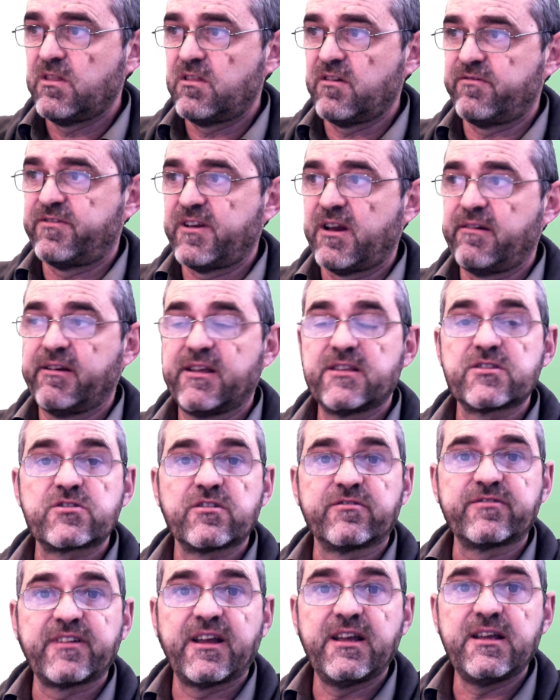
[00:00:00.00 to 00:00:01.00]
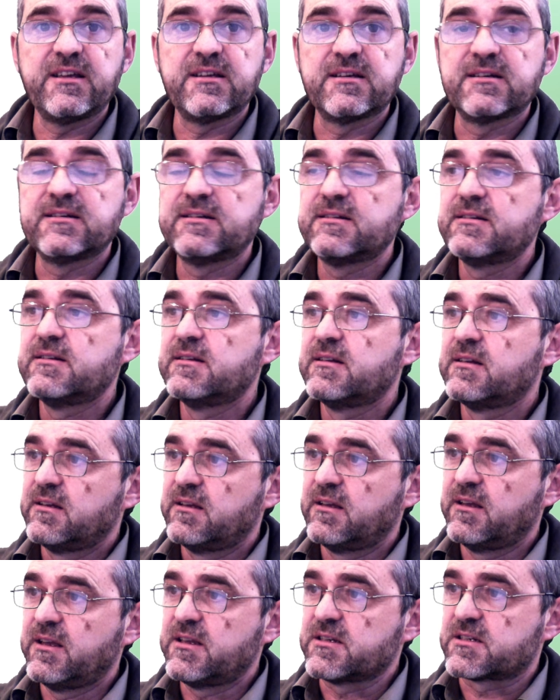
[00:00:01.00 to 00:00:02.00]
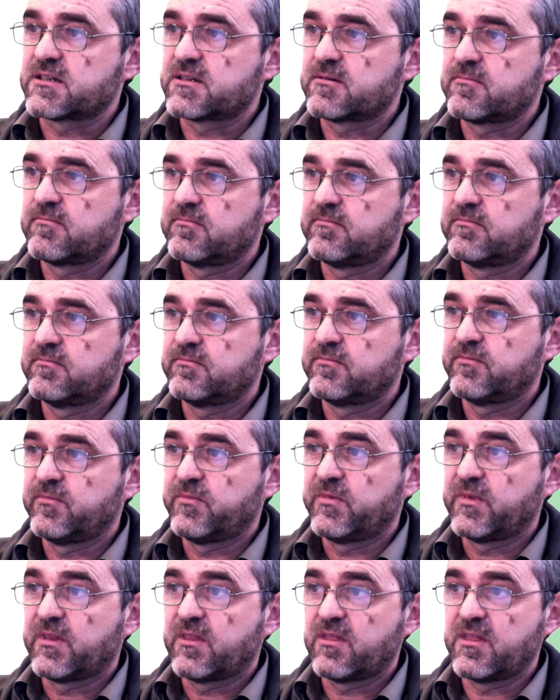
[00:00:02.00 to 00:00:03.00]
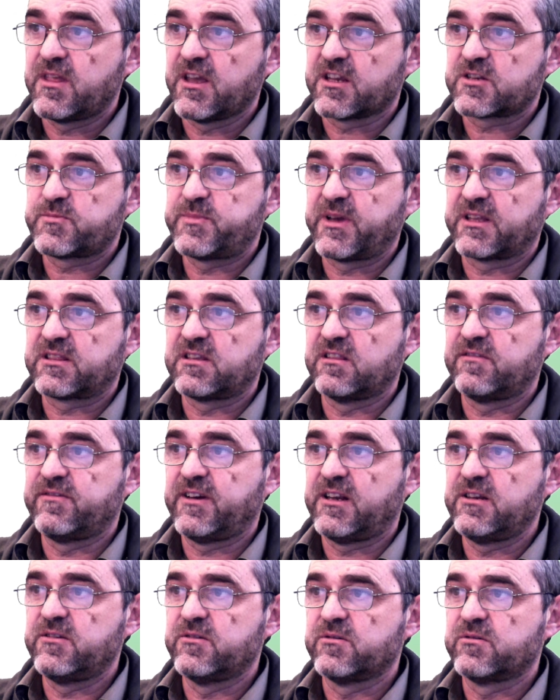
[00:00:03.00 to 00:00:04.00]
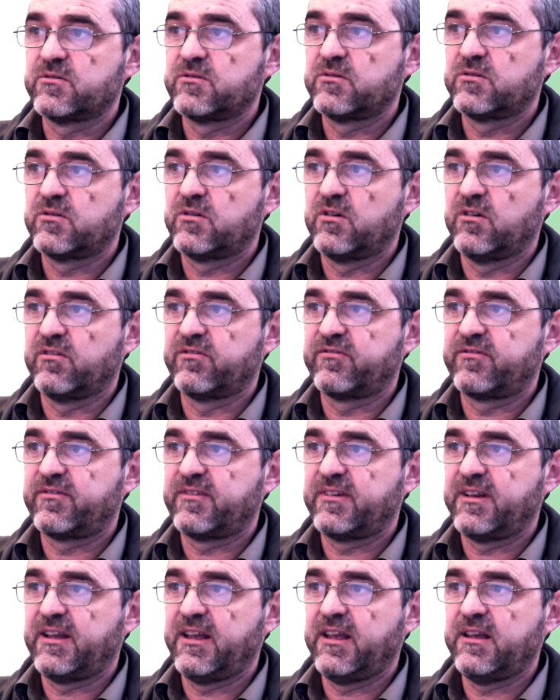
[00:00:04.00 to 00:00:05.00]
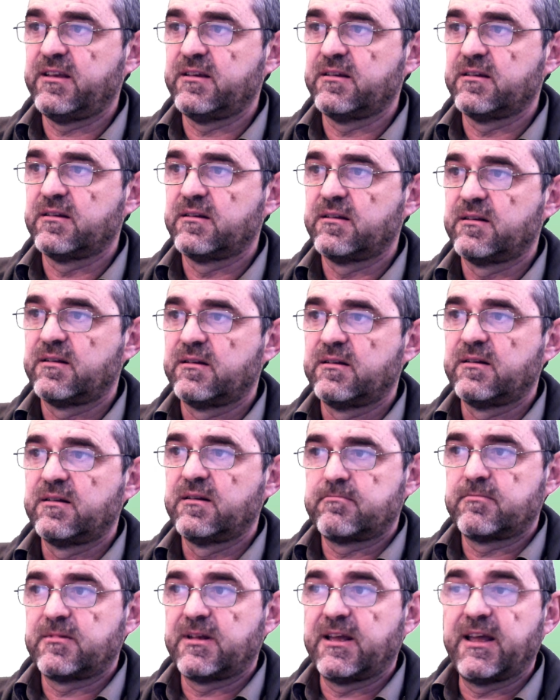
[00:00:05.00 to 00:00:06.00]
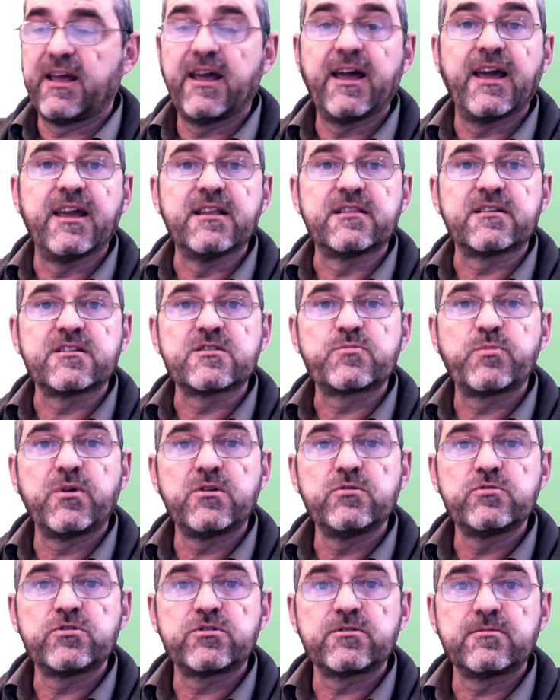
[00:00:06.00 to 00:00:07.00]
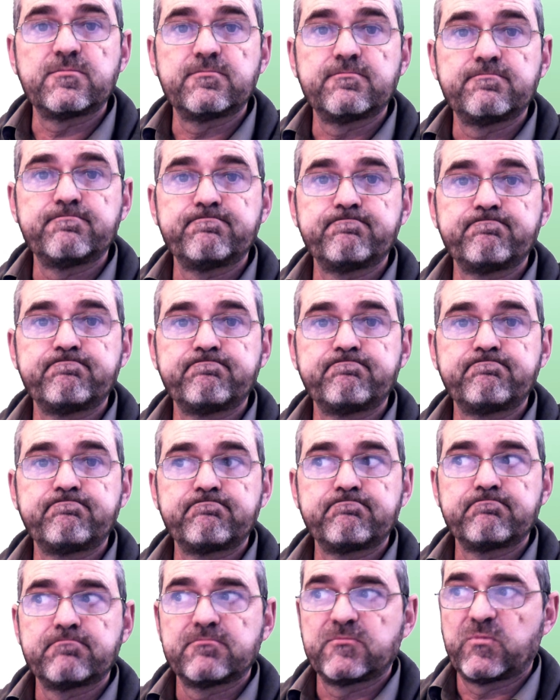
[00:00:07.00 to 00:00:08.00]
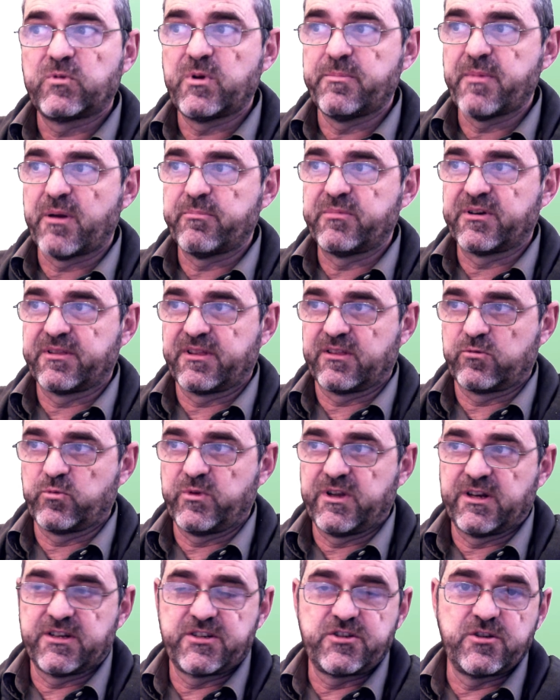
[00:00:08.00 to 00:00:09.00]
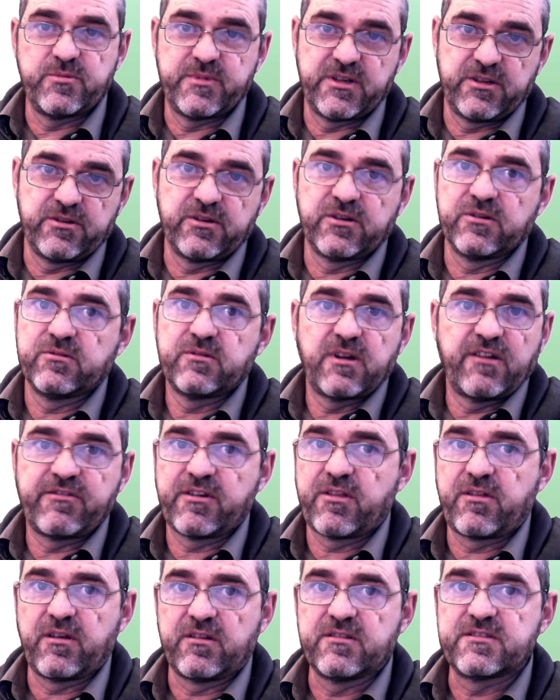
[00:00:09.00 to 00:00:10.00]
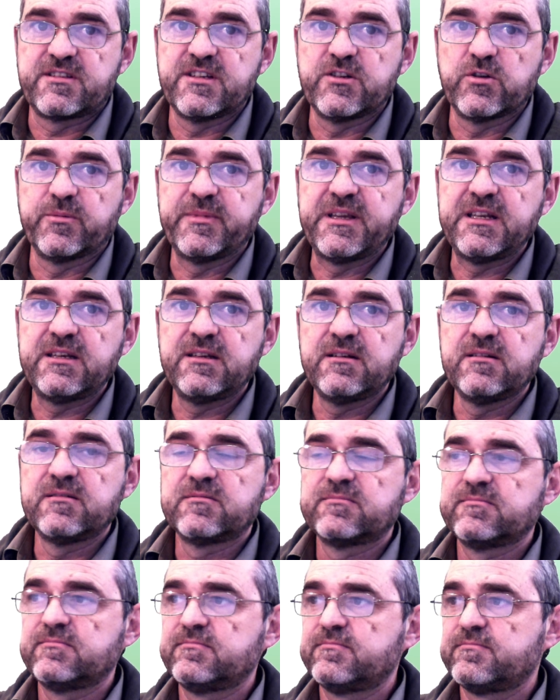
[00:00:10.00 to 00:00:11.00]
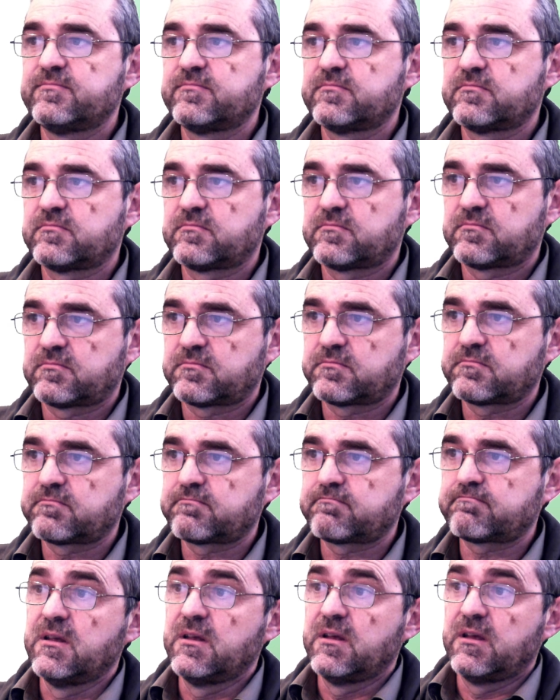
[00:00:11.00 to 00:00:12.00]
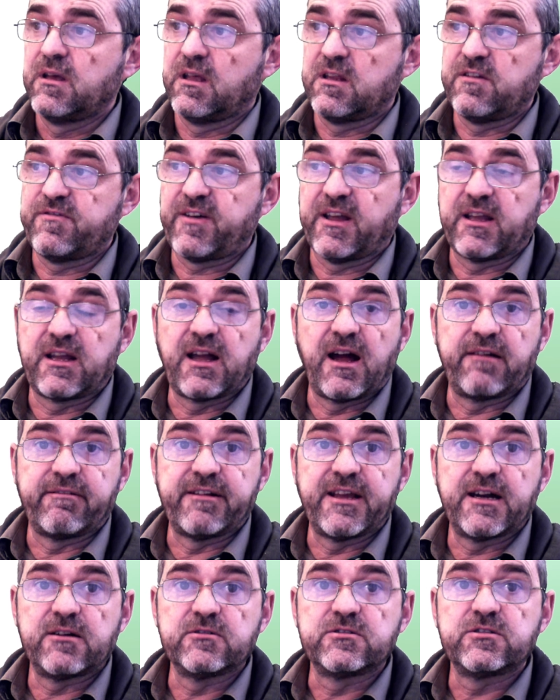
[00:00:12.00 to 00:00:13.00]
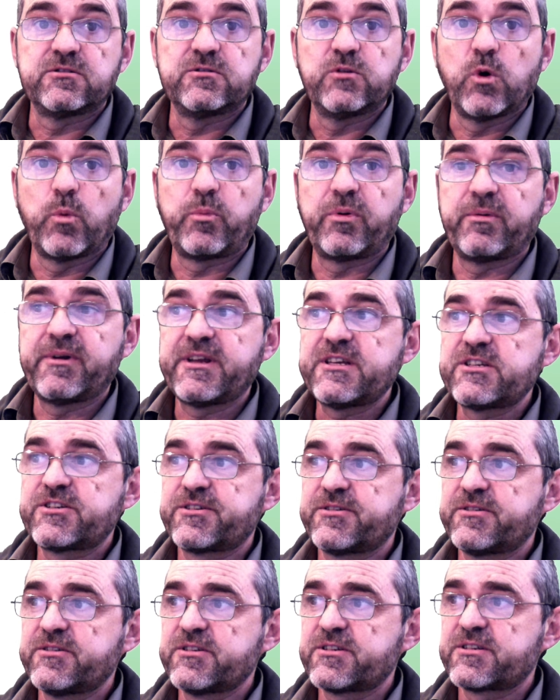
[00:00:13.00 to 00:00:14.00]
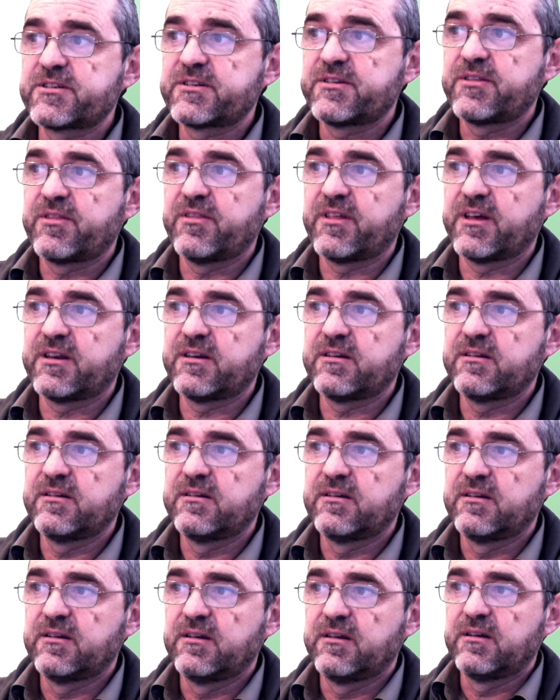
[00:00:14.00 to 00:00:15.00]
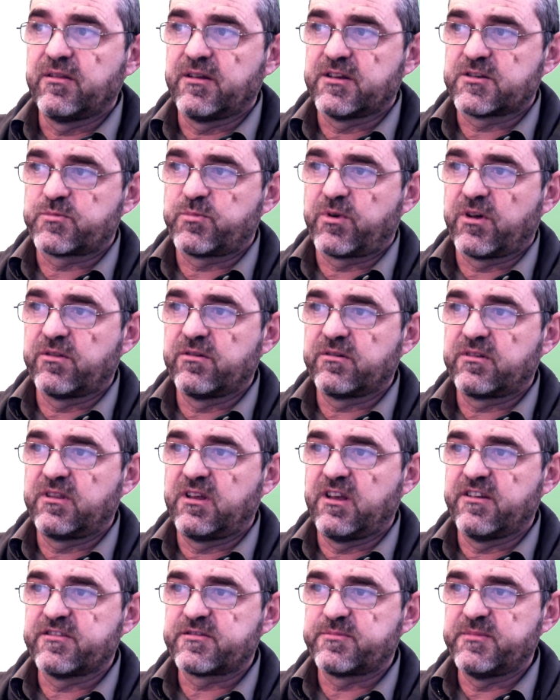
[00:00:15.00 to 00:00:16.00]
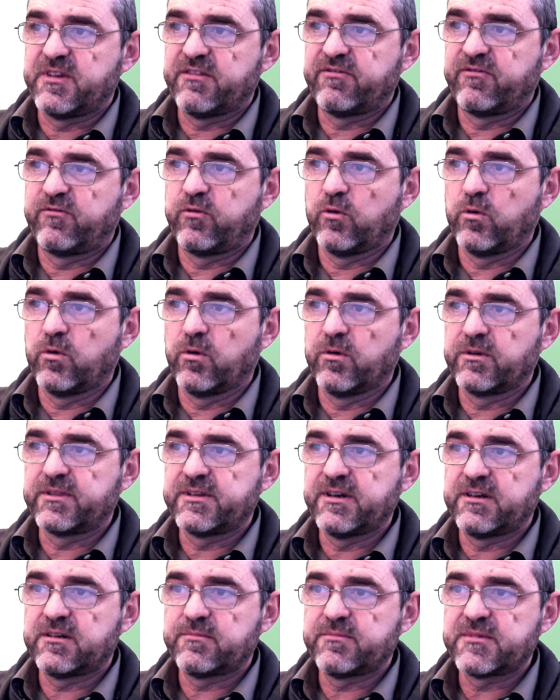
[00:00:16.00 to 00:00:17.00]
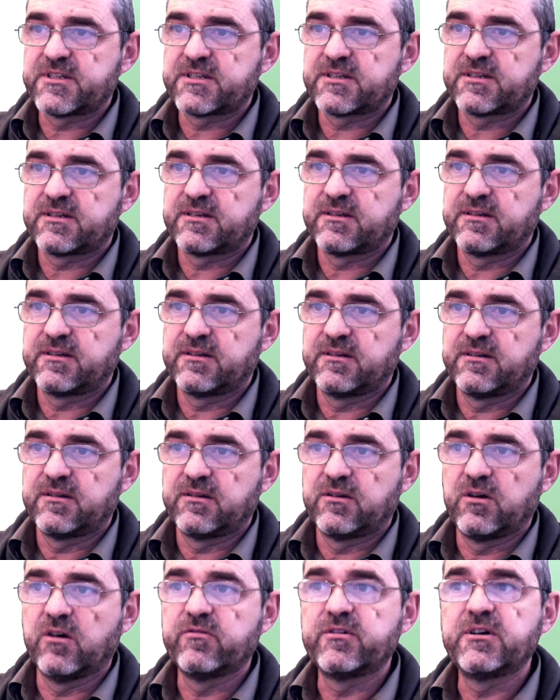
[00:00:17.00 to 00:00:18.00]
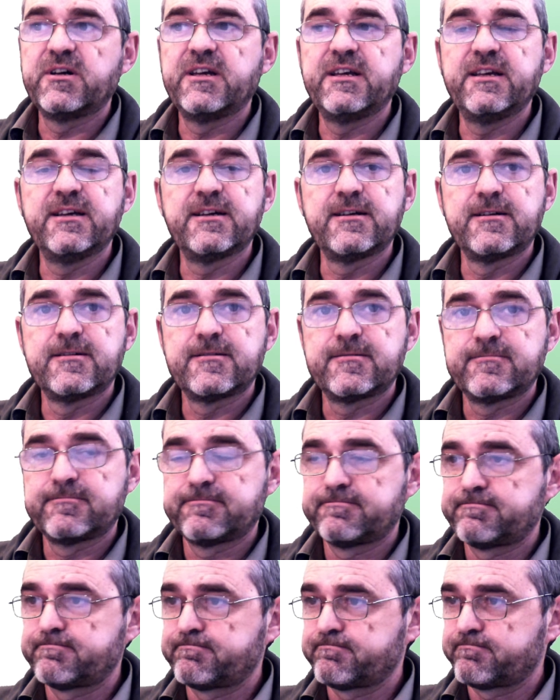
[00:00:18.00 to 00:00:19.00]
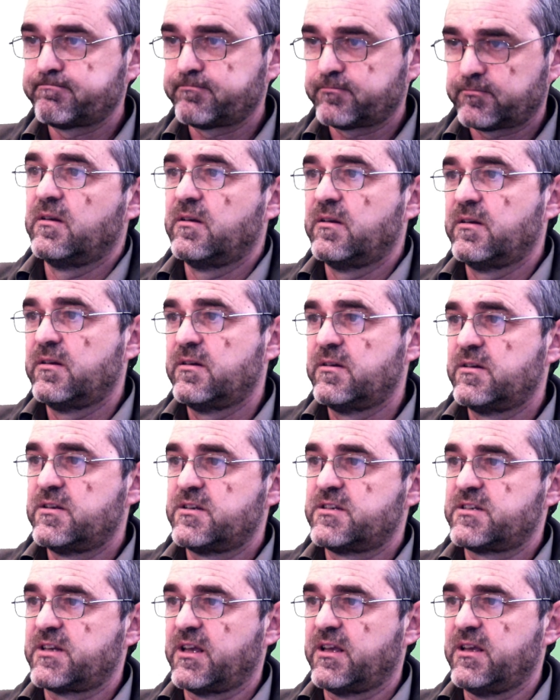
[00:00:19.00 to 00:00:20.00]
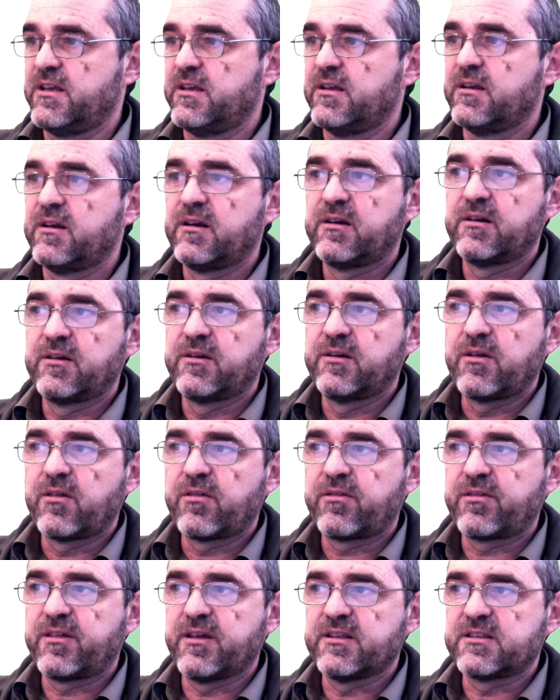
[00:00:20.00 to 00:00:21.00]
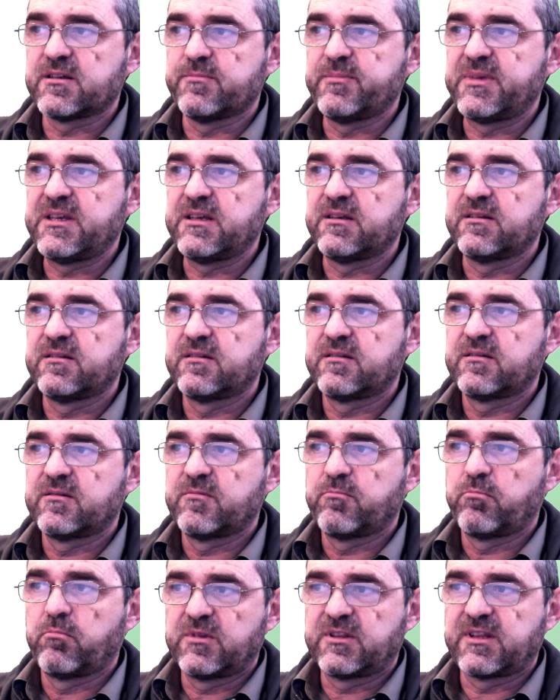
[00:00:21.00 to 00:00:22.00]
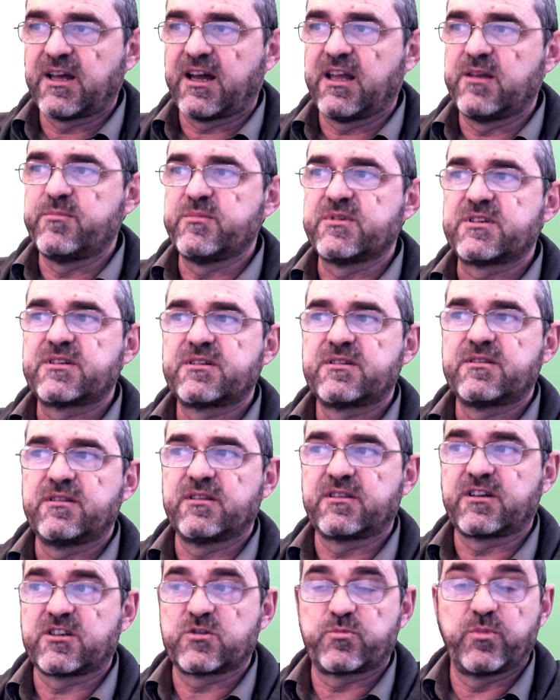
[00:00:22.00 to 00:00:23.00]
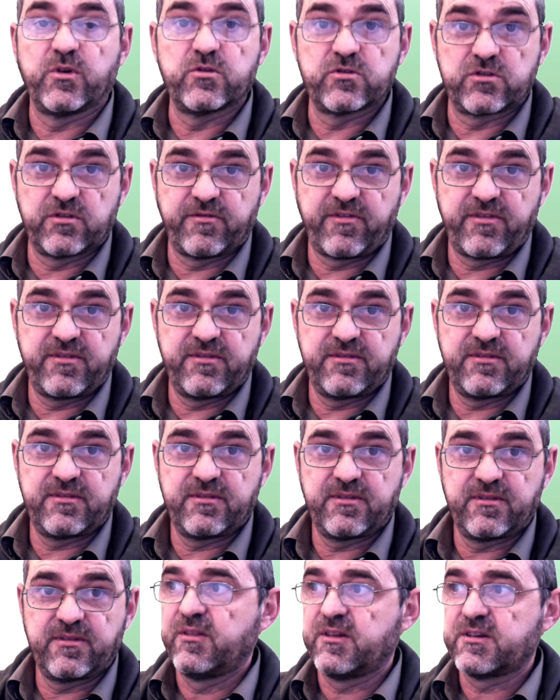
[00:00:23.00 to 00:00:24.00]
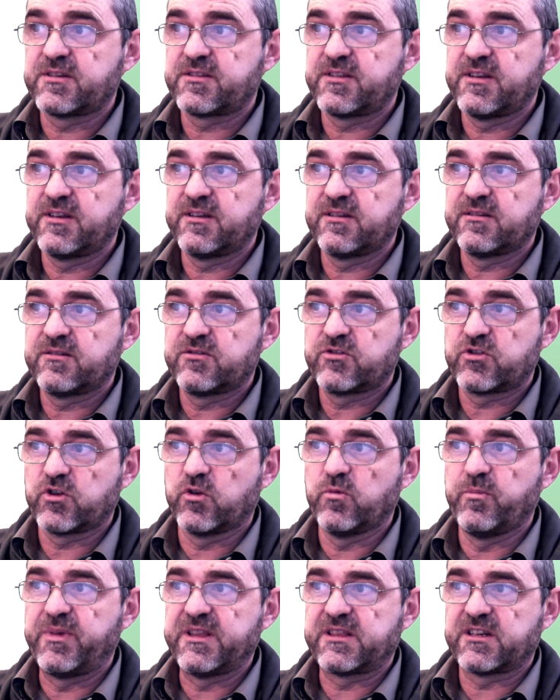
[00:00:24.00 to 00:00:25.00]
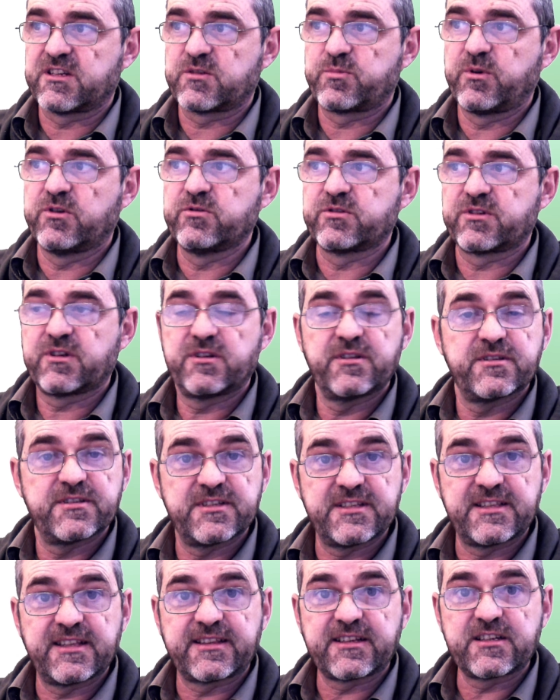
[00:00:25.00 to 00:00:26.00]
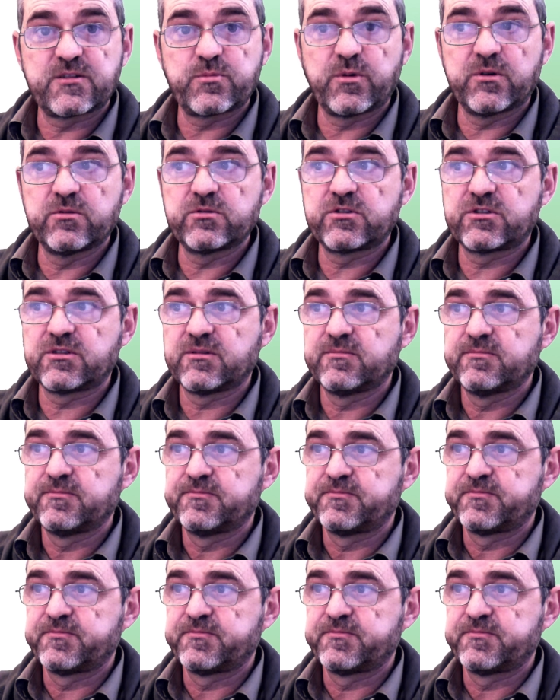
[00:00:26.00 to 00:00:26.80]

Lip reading: The variance of A is the expected value of A transposed. Remember that we are assuming, everything zero mean. And if I carry out operations, then this product gives me 4 terms over here. Say theta b times the transpose of this thing, so b transpose zeta transposed